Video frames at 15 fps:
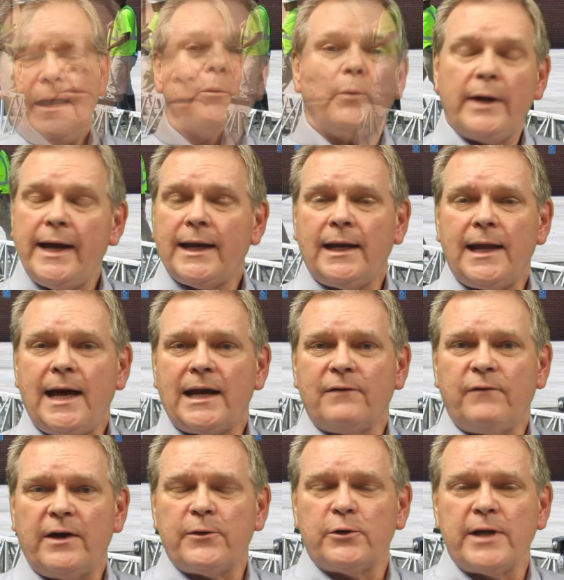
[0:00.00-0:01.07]
We had a lot
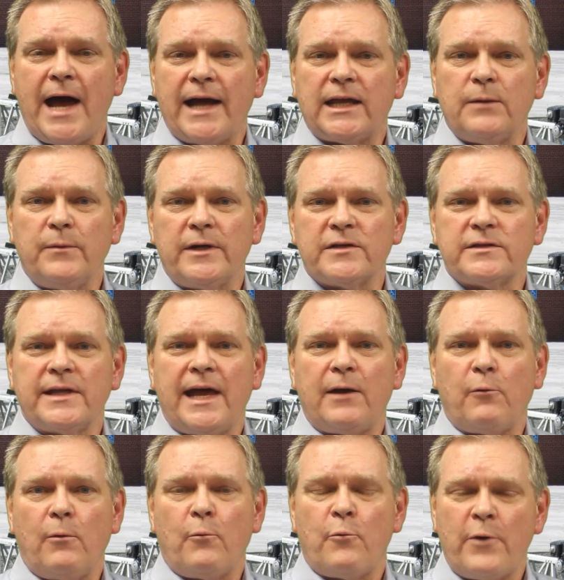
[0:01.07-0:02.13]
of other documents that
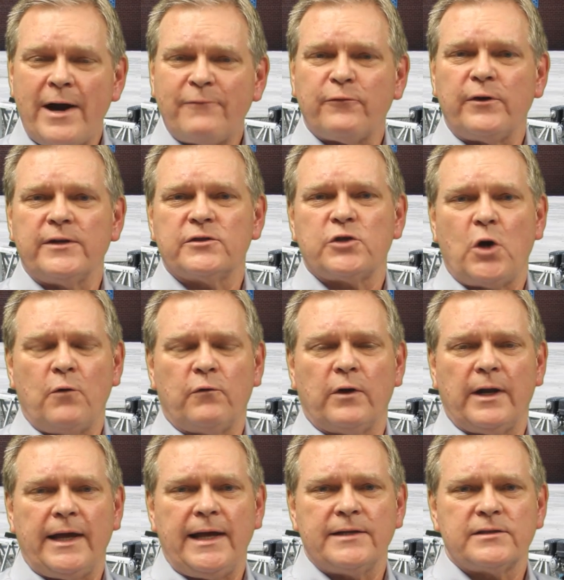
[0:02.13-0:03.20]
referenced
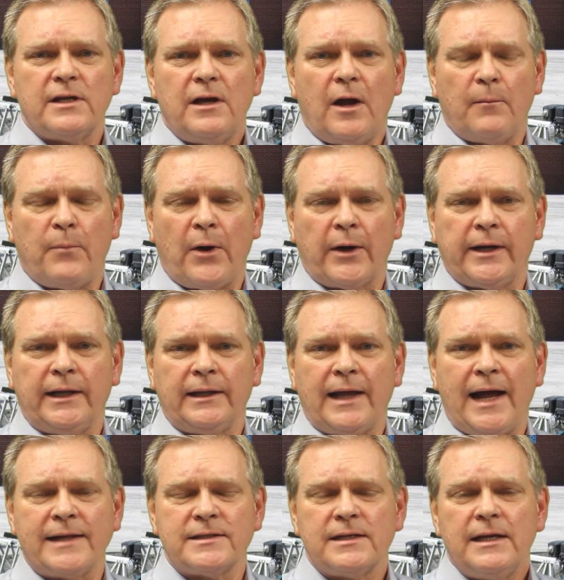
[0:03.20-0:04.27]
overlays on parking
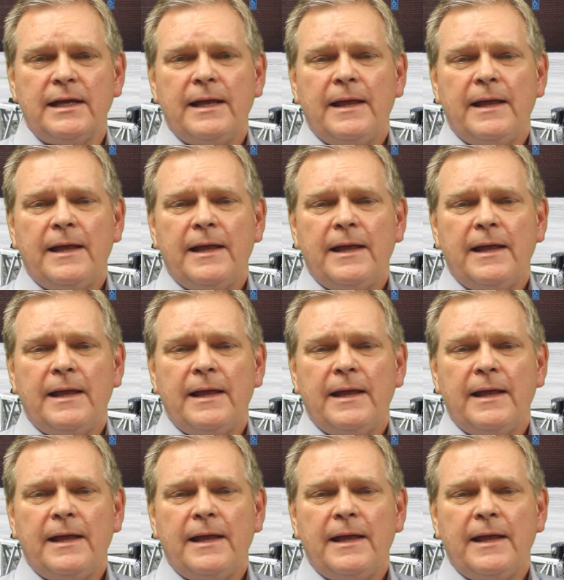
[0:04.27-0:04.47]
lots